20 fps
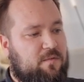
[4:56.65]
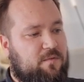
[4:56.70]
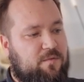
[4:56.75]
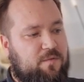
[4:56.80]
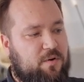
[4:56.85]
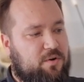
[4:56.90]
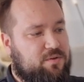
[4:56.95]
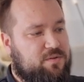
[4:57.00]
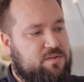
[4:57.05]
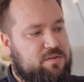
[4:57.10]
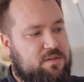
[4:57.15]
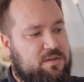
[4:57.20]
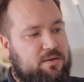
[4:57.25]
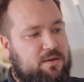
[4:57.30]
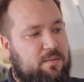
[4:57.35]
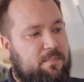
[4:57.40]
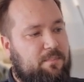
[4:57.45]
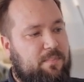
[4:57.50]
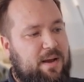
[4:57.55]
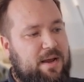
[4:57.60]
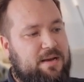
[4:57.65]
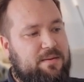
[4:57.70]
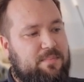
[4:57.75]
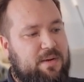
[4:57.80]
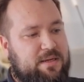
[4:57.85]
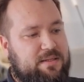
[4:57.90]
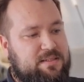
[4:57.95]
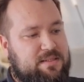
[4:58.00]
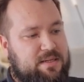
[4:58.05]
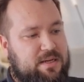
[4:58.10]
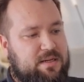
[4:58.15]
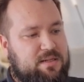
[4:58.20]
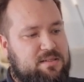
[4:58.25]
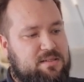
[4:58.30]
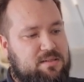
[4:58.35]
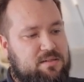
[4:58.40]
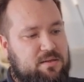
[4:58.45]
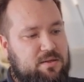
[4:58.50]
First, combine my text.